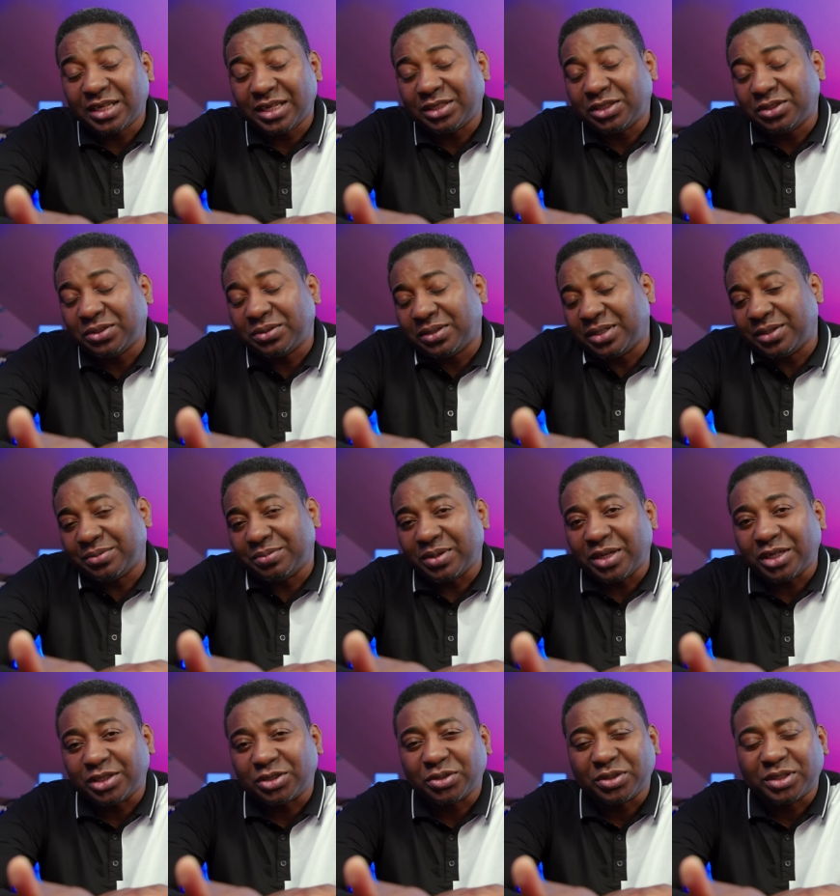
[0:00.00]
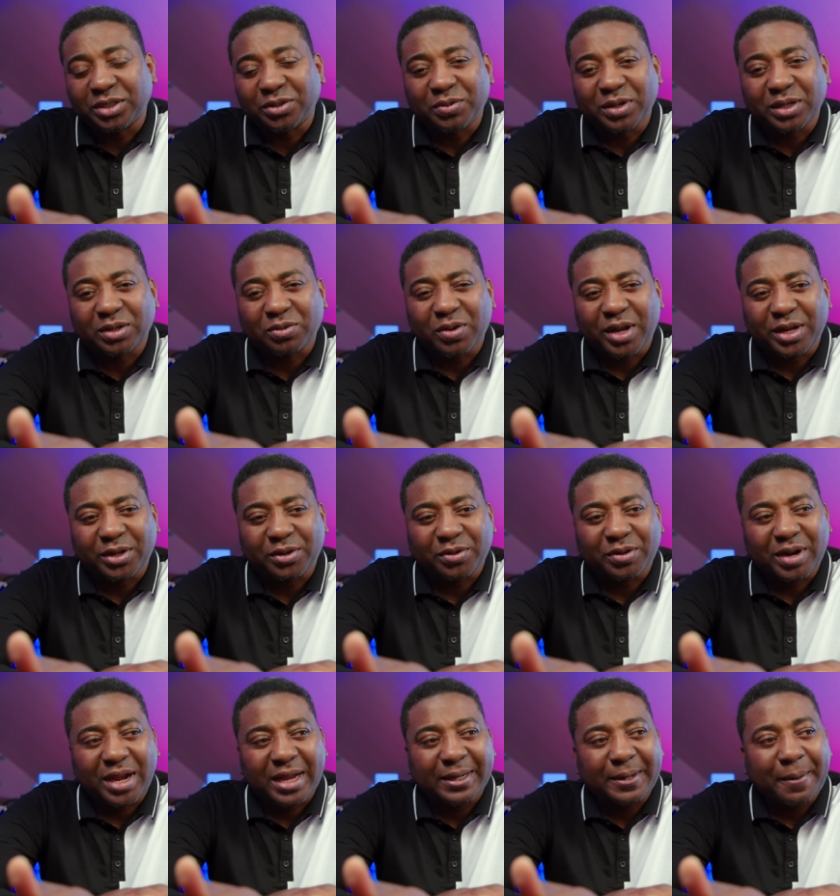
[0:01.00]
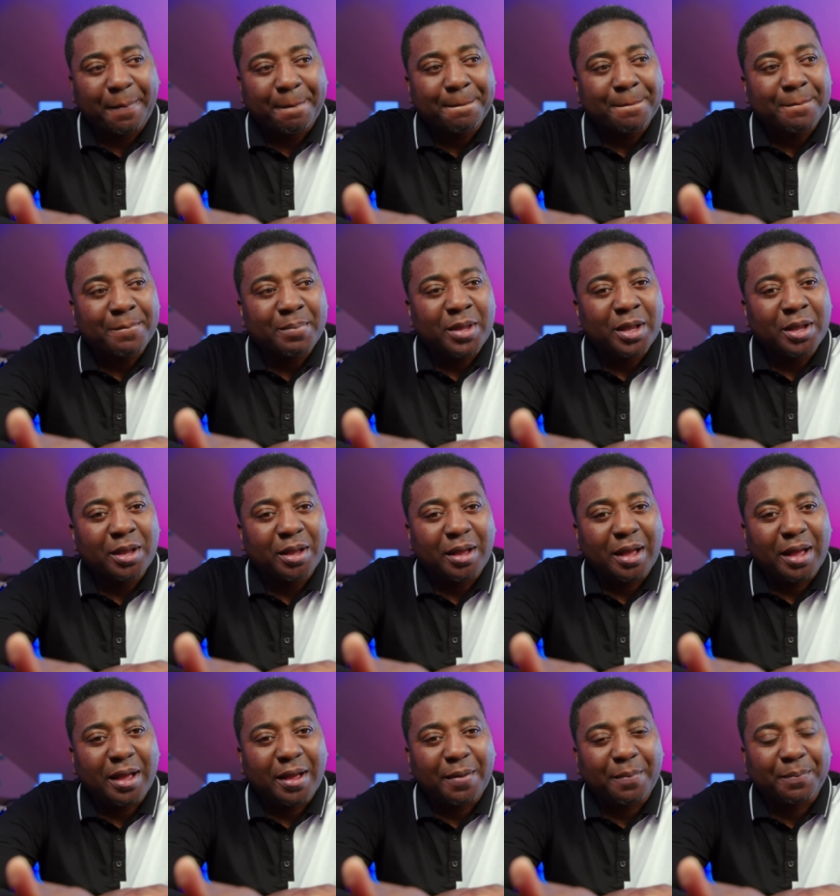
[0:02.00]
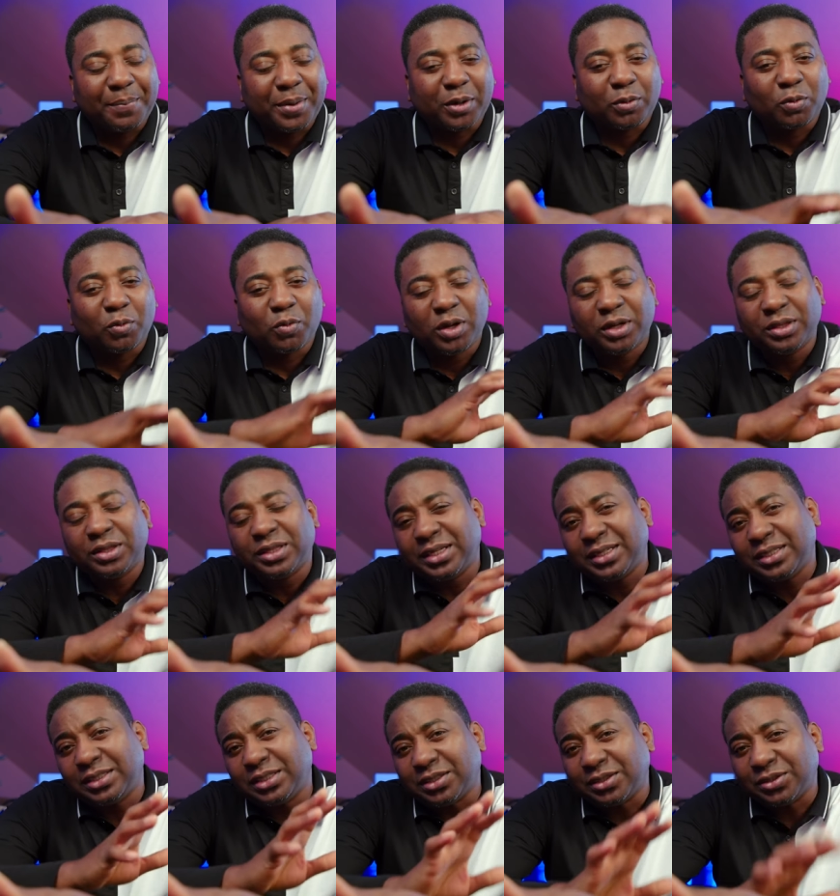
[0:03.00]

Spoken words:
it took the weight quite all right. But one thing to